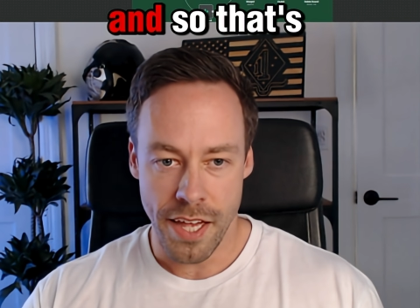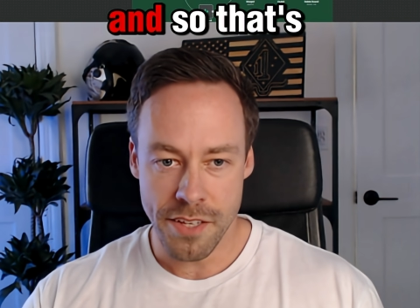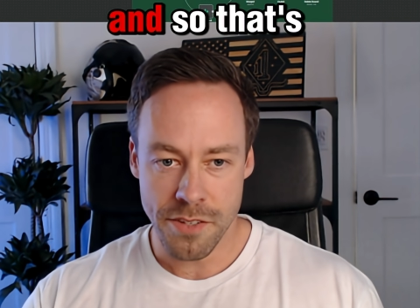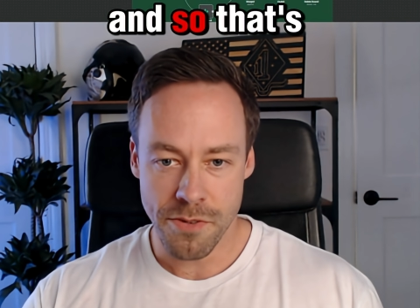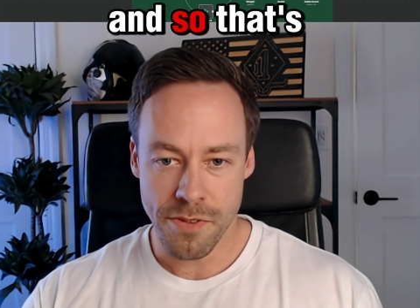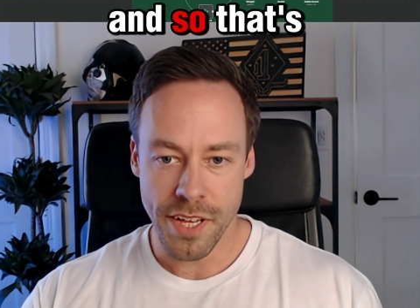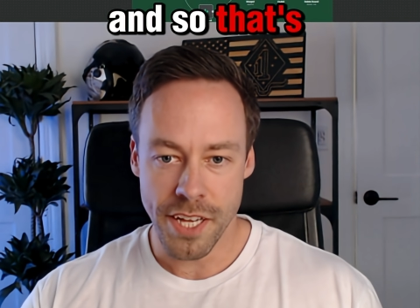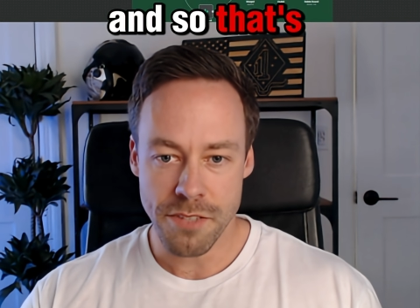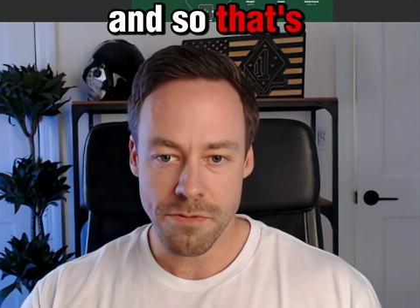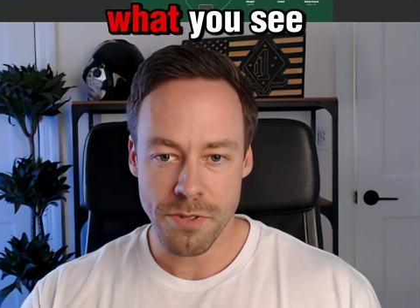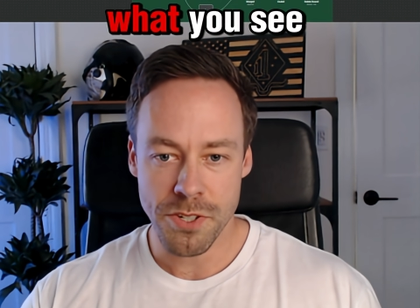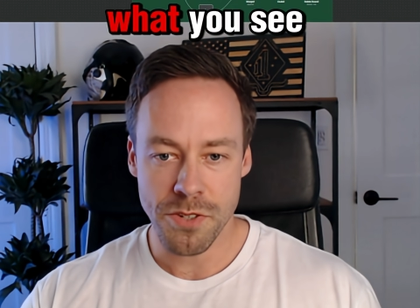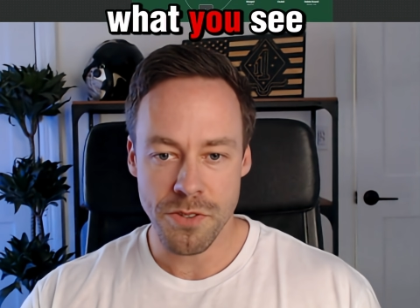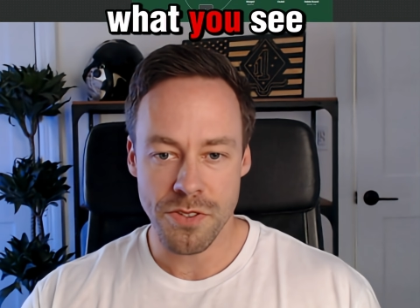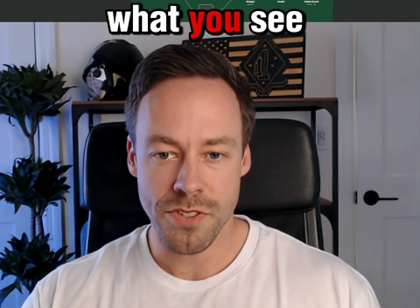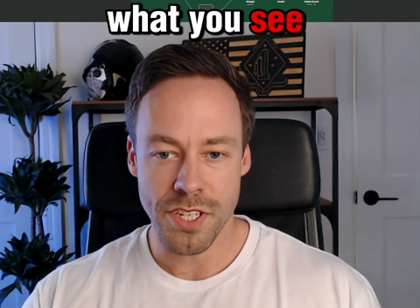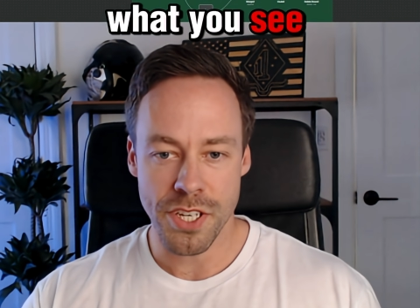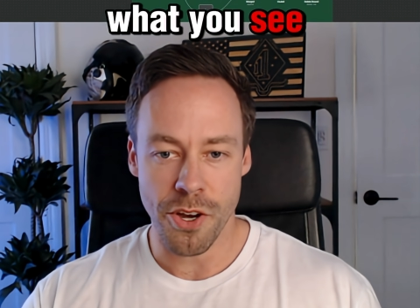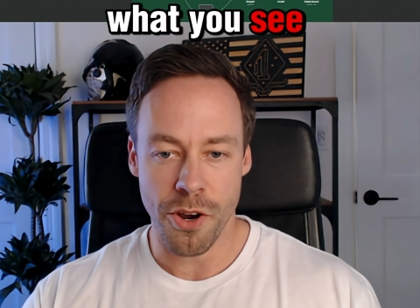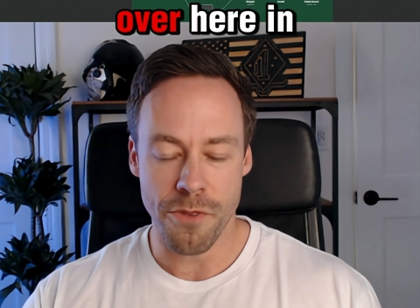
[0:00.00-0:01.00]
And so that's what you
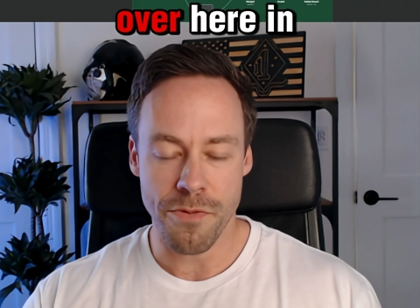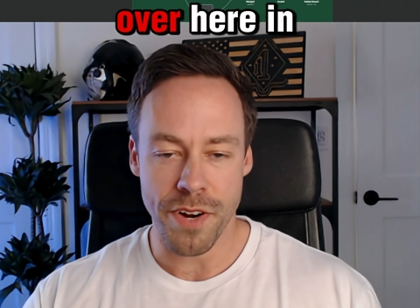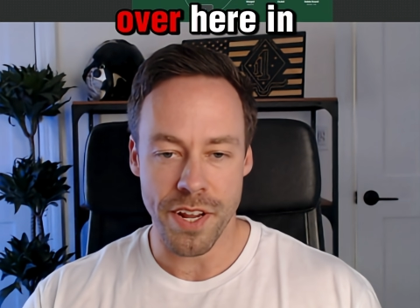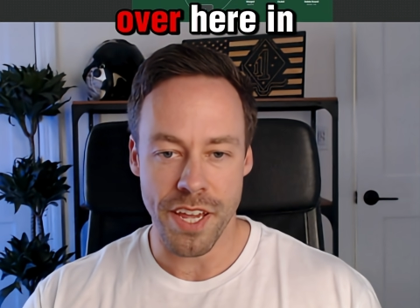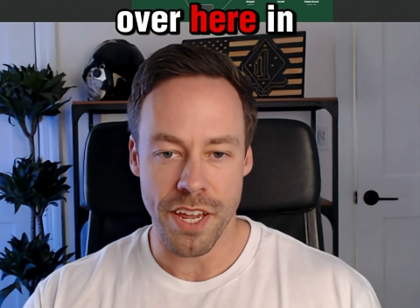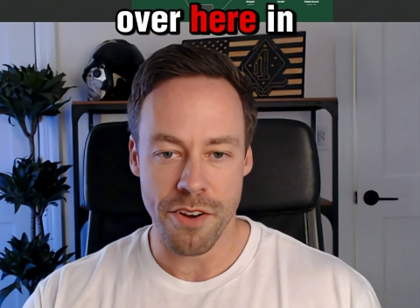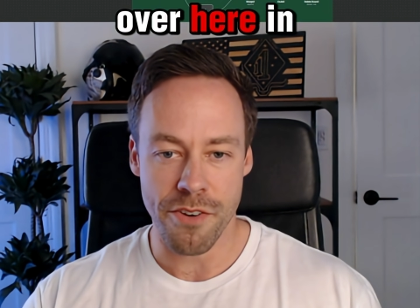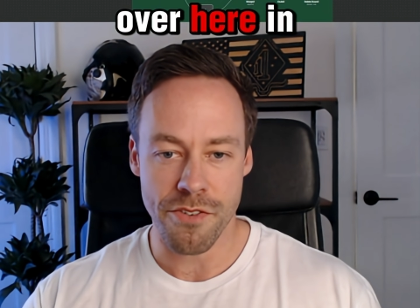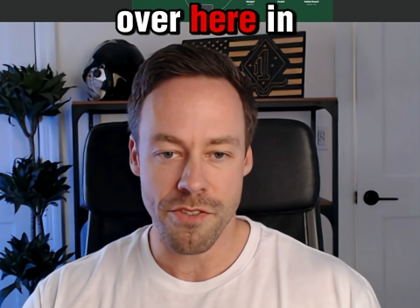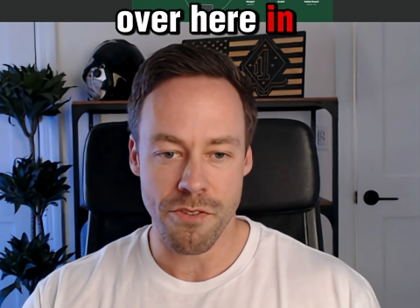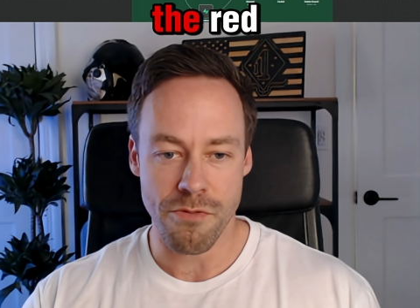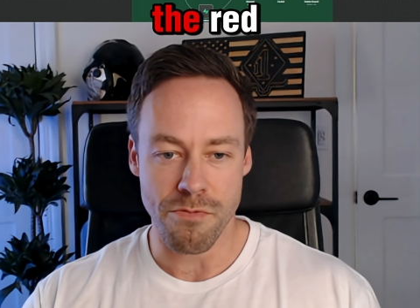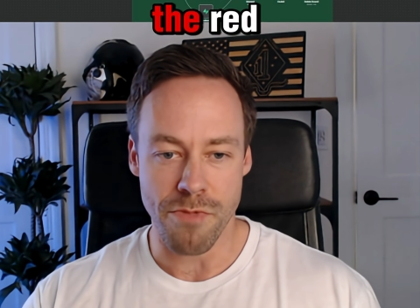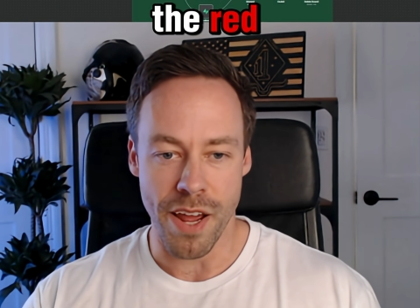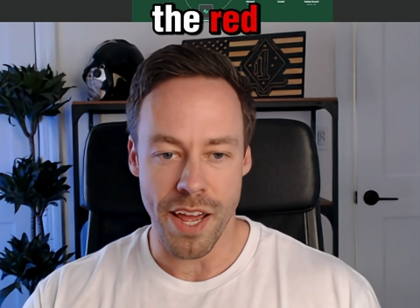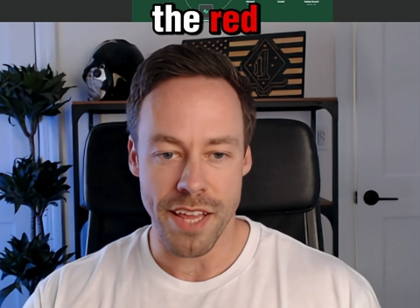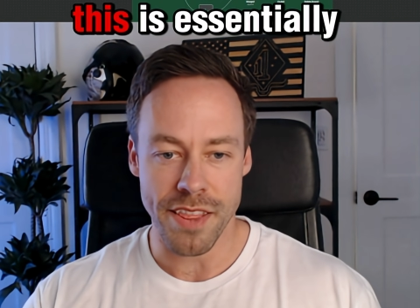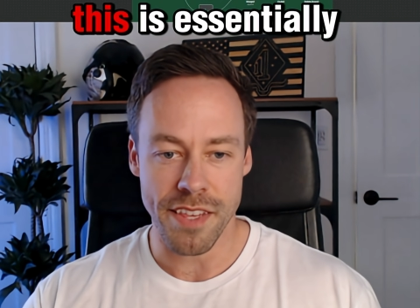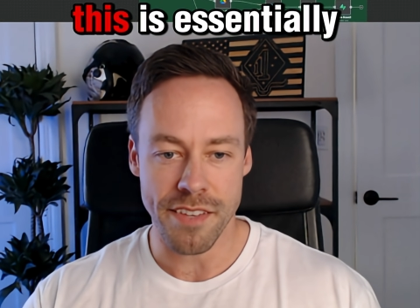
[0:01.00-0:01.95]
see over here in the red.